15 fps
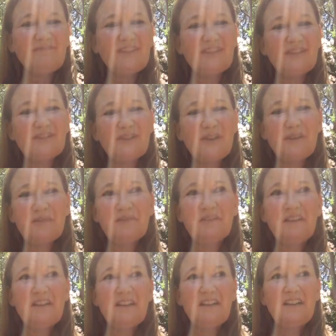So
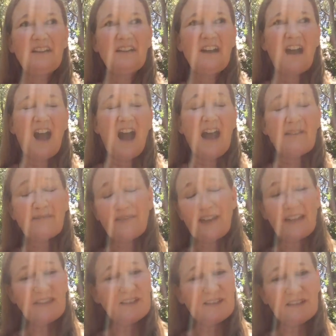I
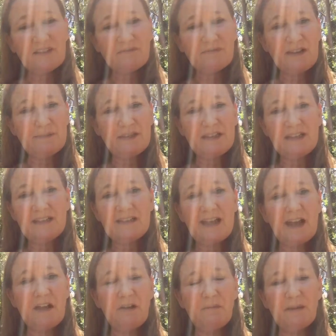found that these remedies
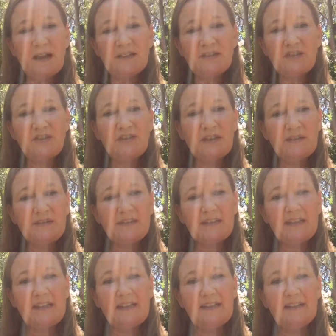help us shift
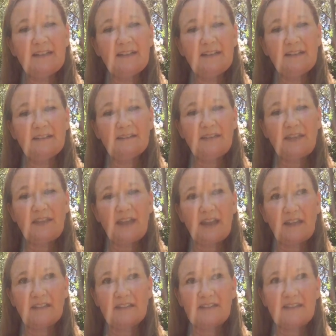and heal
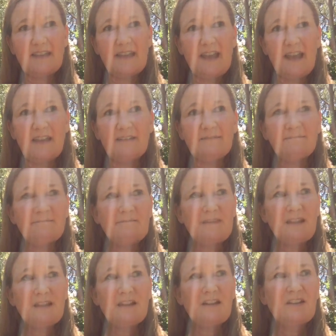things that,
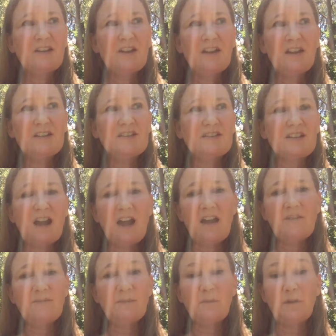gosh,
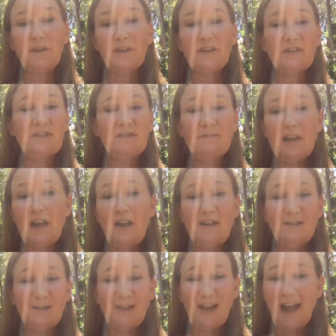I've been working on my
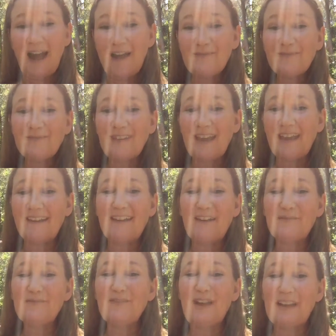whole life, and
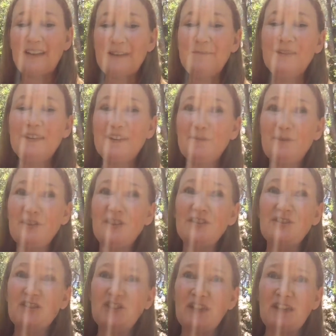I've finally been able to
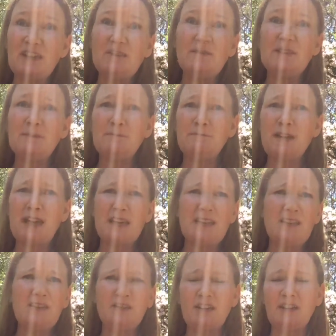achieve some
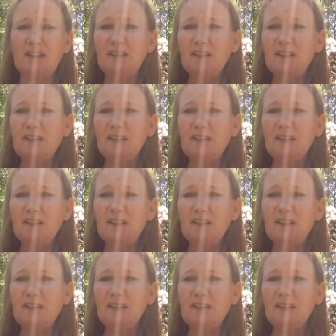major